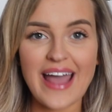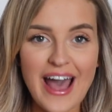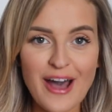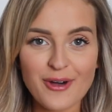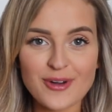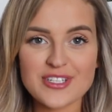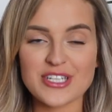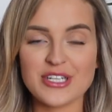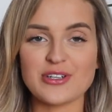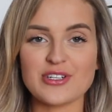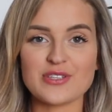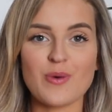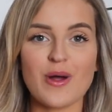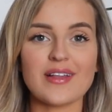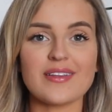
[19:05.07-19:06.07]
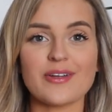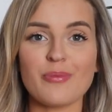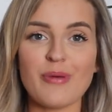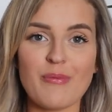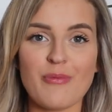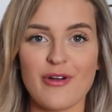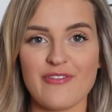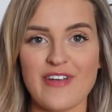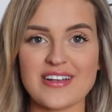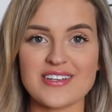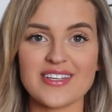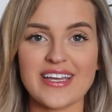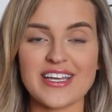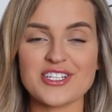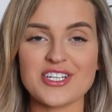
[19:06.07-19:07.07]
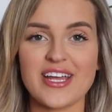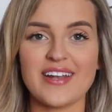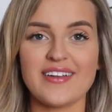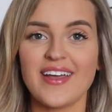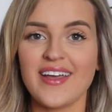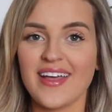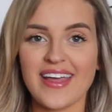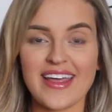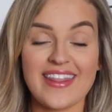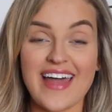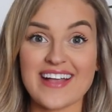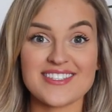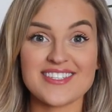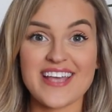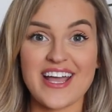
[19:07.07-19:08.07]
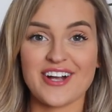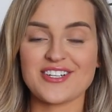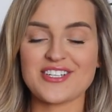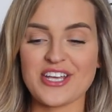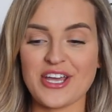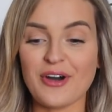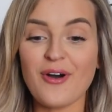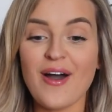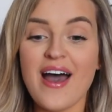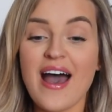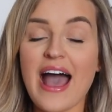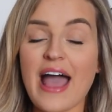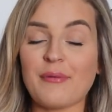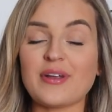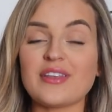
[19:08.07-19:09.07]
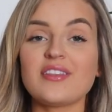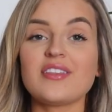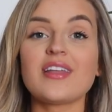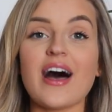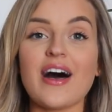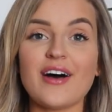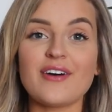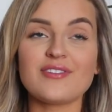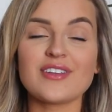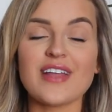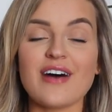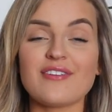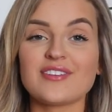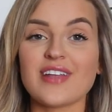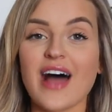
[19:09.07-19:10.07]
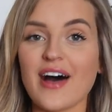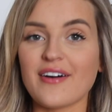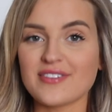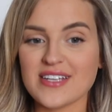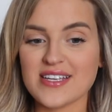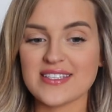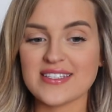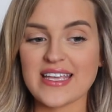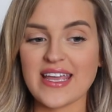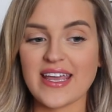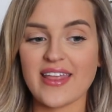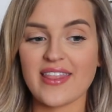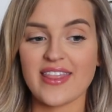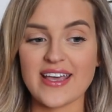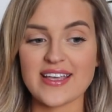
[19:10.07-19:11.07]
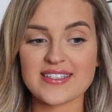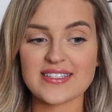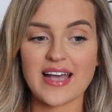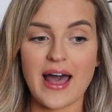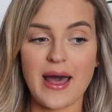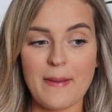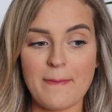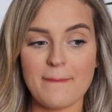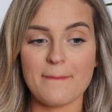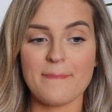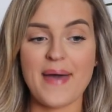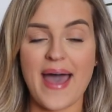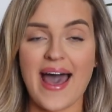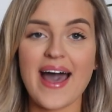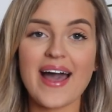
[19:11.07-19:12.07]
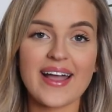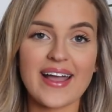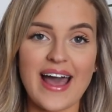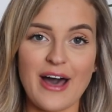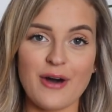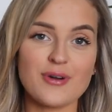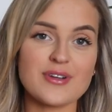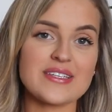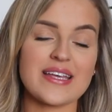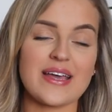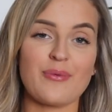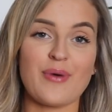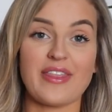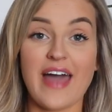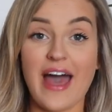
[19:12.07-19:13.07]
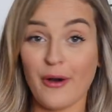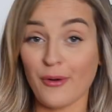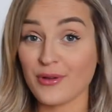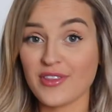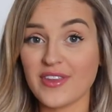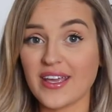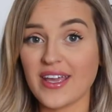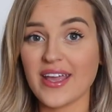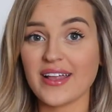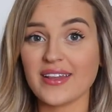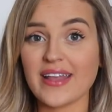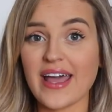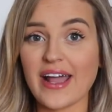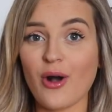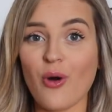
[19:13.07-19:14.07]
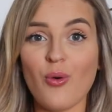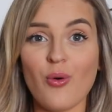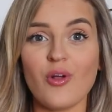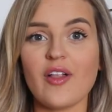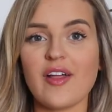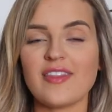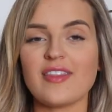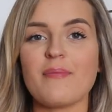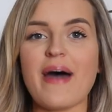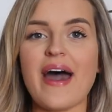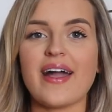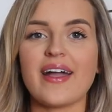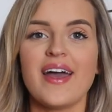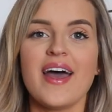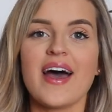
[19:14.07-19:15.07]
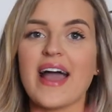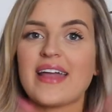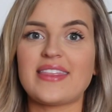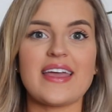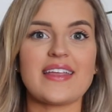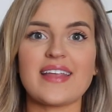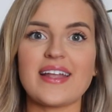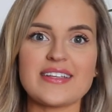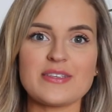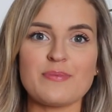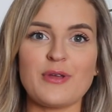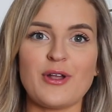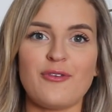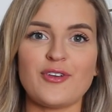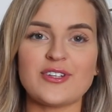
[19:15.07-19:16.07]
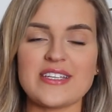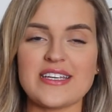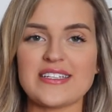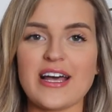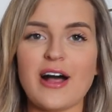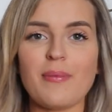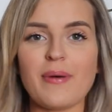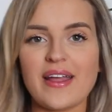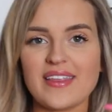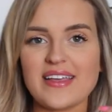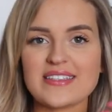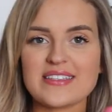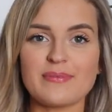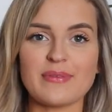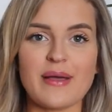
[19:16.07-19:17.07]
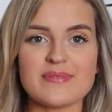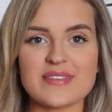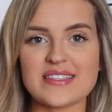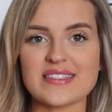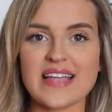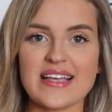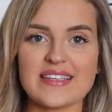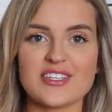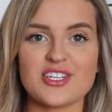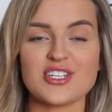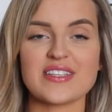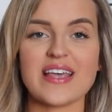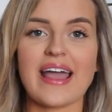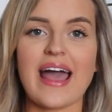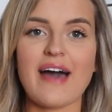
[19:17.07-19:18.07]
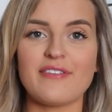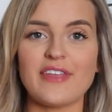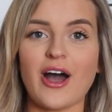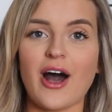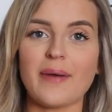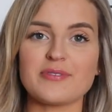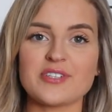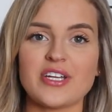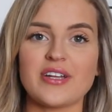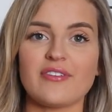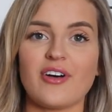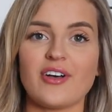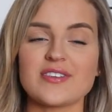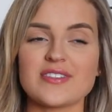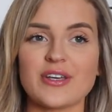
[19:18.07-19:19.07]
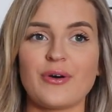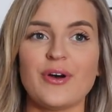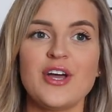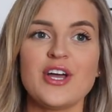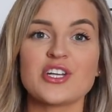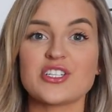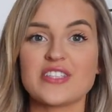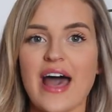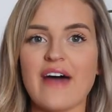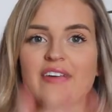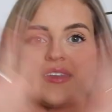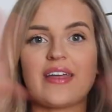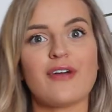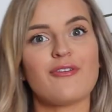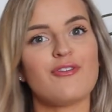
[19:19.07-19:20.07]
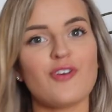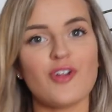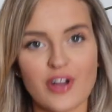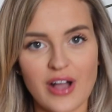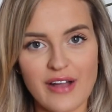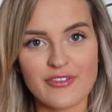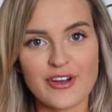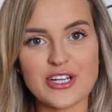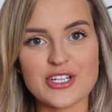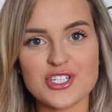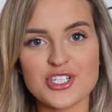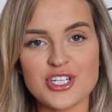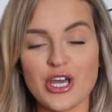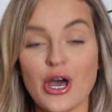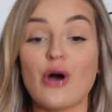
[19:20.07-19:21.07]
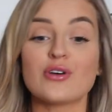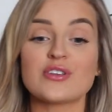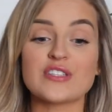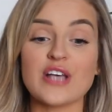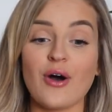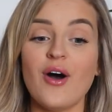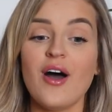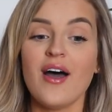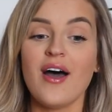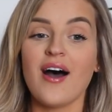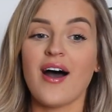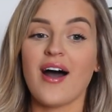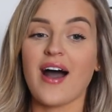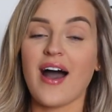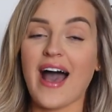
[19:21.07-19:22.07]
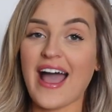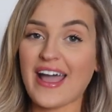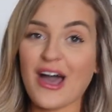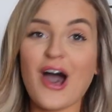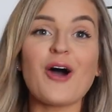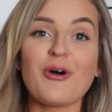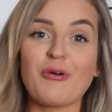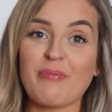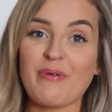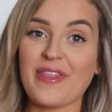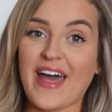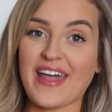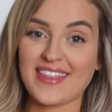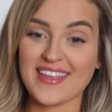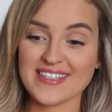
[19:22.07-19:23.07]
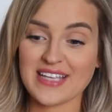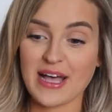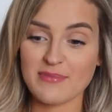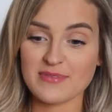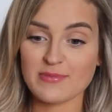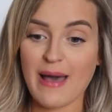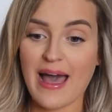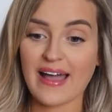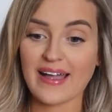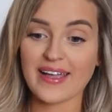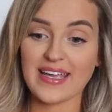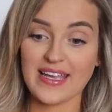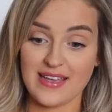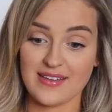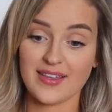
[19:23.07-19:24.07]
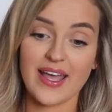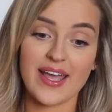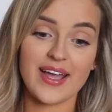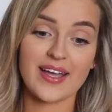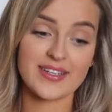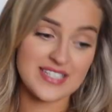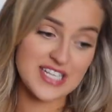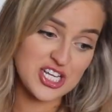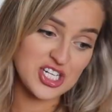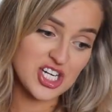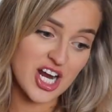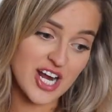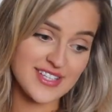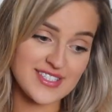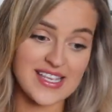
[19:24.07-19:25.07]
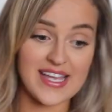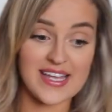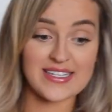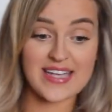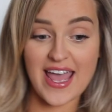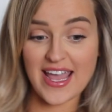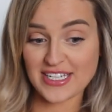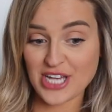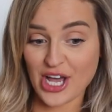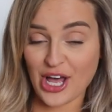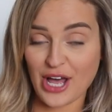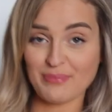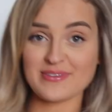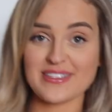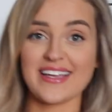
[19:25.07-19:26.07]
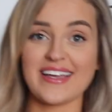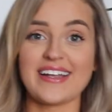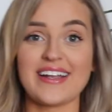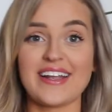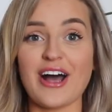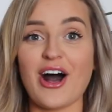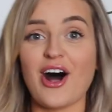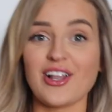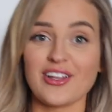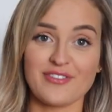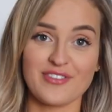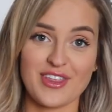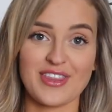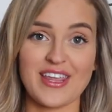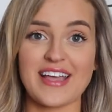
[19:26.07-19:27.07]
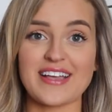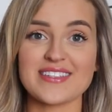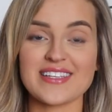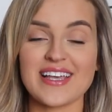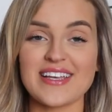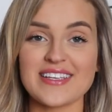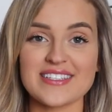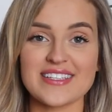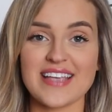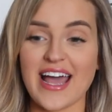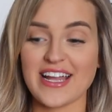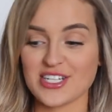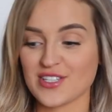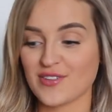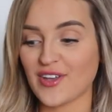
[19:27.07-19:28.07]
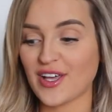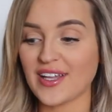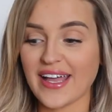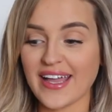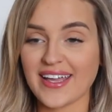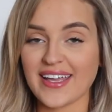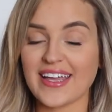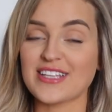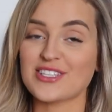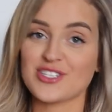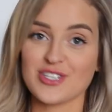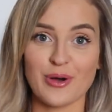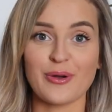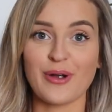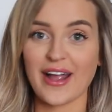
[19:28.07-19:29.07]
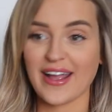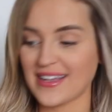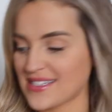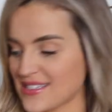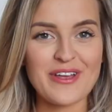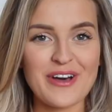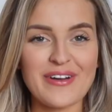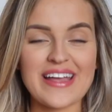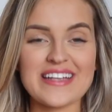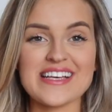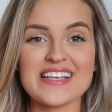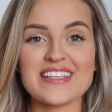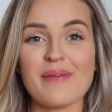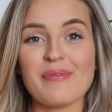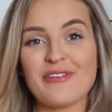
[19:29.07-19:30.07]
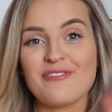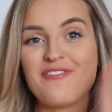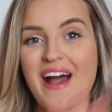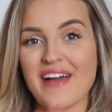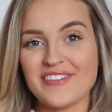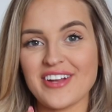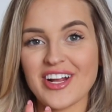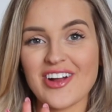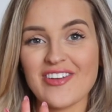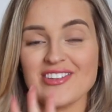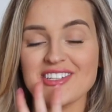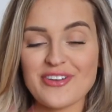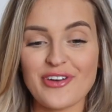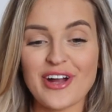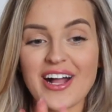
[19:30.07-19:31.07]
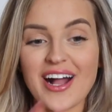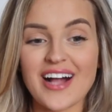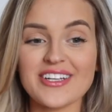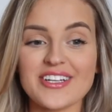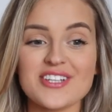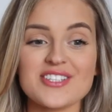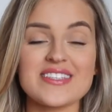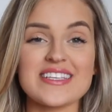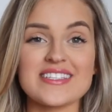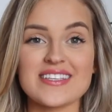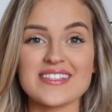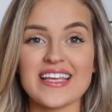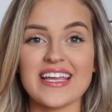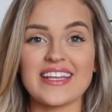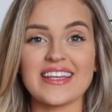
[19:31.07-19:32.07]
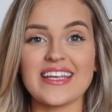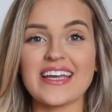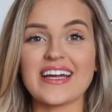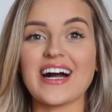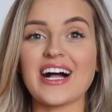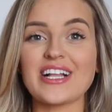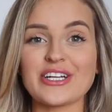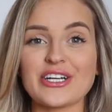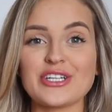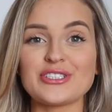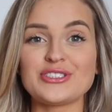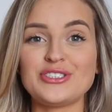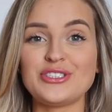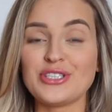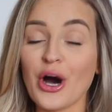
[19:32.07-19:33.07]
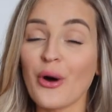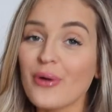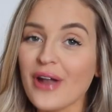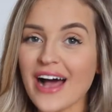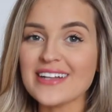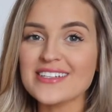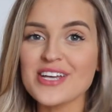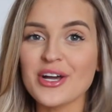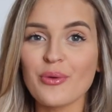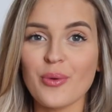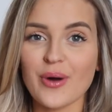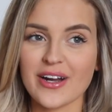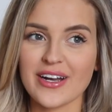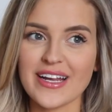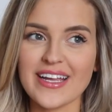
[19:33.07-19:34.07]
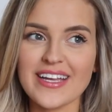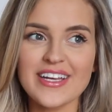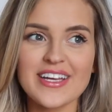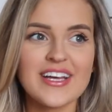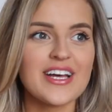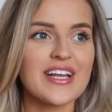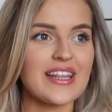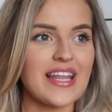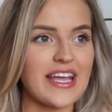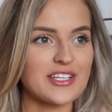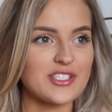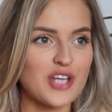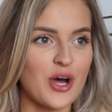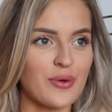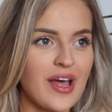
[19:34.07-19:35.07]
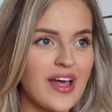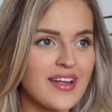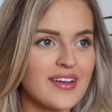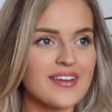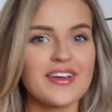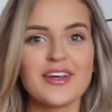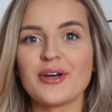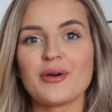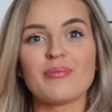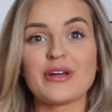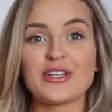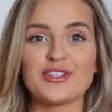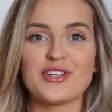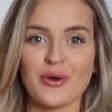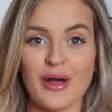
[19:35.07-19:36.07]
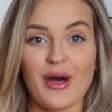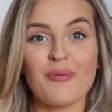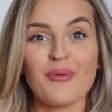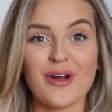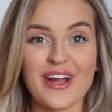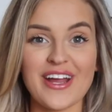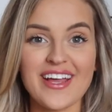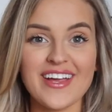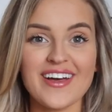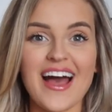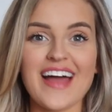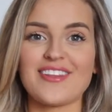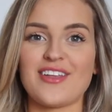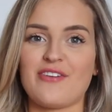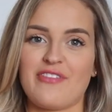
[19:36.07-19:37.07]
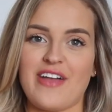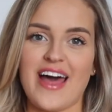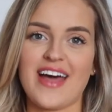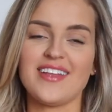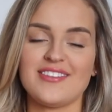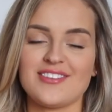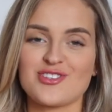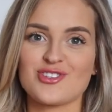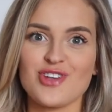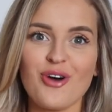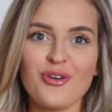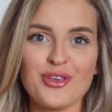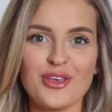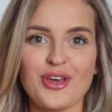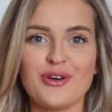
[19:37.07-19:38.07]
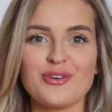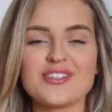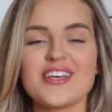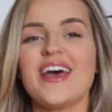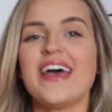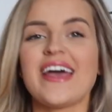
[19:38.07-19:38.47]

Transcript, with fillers: out and you just want a little bit more ventilation, that's there too. I would love, love, love to see this come back out without the like hole in the back. I think that it's a beautiful detail, but I think sometimes it's nice to just like have the option of also just having like full coverage too. So I hope that this comes back in like t-shirts, in tank tops, in all of the things, because I just feel like it's so great. So it does come in 5 different colors. This is in the color Donut Worry, like donut, but Donut Worry. I love that. So cute.